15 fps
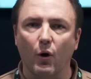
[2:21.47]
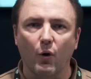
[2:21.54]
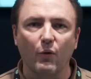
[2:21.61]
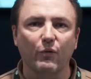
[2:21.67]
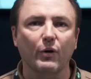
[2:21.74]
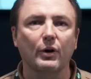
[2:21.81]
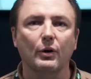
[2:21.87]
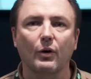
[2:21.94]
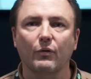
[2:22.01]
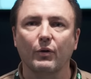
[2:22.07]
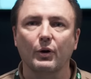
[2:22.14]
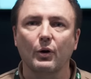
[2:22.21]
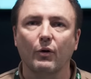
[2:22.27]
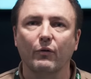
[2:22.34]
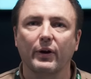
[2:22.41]
over and
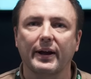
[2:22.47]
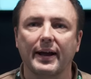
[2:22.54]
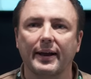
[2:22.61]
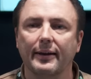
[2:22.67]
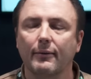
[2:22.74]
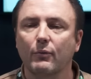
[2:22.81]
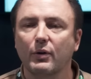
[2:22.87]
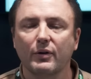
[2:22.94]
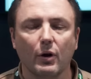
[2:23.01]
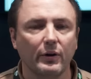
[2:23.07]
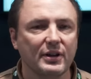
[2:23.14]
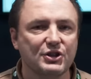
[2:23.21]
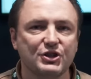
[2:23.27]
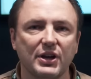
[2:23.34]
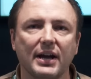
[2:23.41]
over and over again. And we've gone
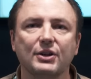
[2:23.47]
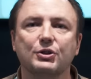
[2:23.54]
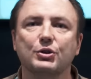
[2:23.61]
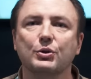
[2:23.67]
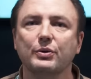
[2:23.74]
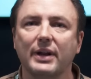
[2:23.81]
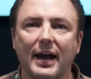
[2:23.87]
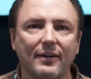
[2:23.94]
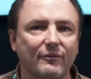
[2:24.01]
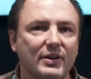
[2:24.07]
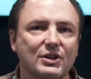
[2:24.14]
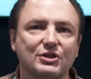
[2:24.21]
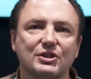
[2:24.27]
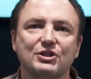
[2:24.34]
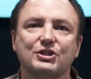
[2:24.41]
to Gen 2 night
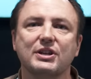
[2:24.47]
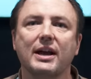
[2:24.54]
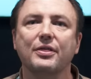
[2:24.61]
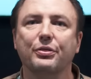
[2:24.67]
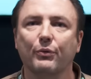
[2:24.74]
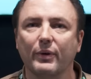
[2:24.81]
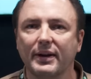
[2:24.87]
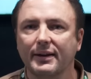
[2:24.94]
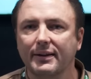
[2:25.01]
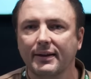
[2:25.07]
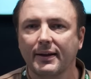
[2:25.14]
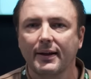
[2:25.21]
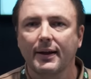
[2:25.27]
vision, Gen 3,